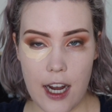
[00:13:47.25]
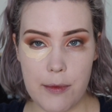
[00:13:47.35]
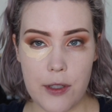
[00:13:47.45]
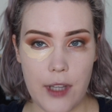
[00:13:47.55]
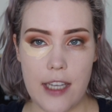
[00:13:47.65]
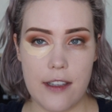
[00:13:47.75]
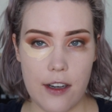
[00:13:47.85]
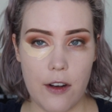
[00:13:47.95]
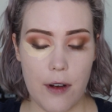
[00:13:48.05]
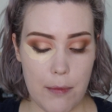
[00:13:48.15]
I'm too lazy
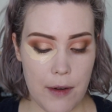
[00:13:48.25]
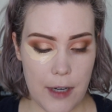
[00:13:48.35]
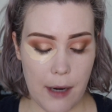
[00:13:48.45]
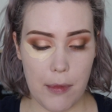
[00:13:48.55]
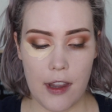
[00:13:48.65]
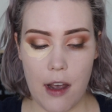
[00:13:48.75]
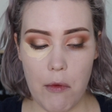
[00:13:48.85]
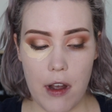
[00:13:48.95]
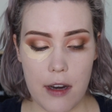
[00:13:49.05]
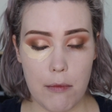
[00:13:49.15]
to go up and dampen
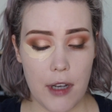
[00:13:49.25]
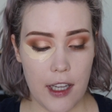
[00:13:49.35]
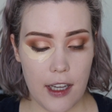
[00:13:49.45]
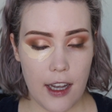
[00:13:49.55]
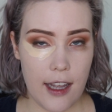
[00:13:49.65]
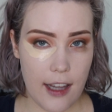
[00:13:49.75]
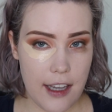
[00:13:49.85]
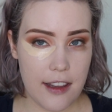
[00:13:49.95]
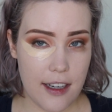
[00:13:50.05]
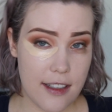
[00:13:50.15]
that one, but I
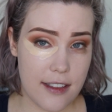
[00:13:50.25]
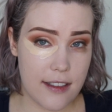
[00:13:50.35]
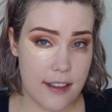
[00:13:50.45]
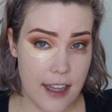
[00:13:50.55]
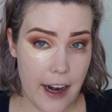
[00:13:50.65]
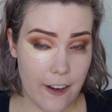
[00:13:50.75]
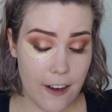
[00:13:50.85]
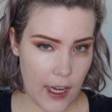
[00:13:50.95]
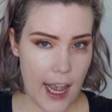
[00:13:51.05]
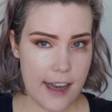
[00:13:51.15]
like that it's there.